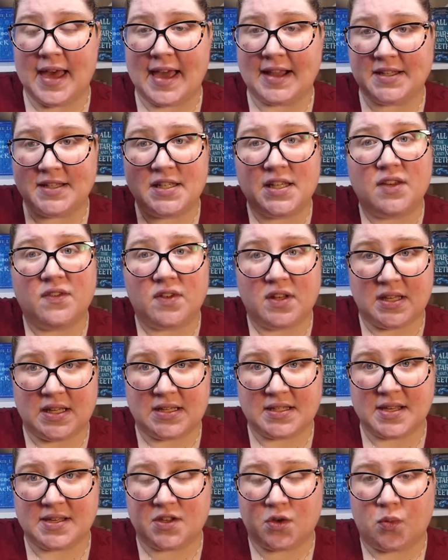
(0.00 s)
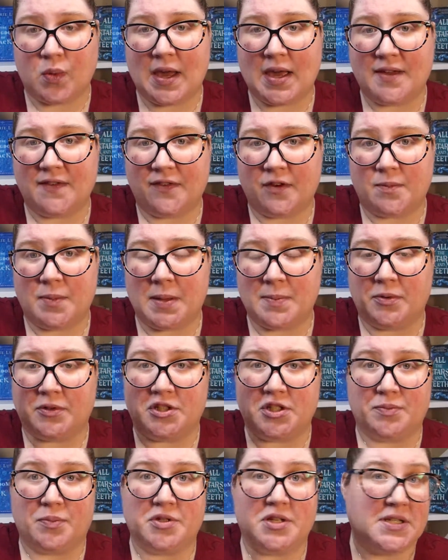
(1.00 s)
activities as a way for people
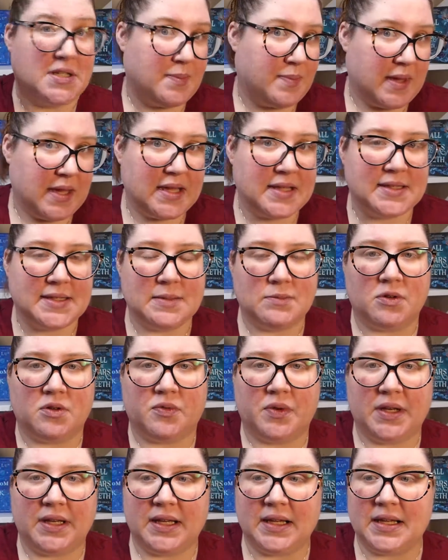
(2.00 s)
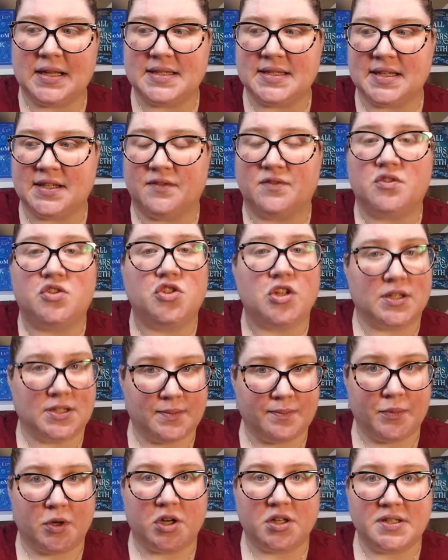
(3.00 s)
to participate in summer reading instead of
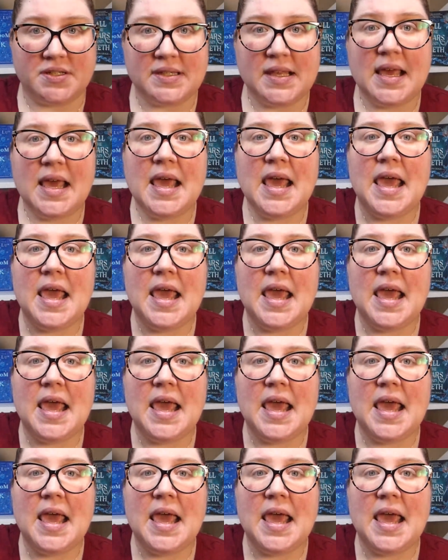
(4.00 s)
just books.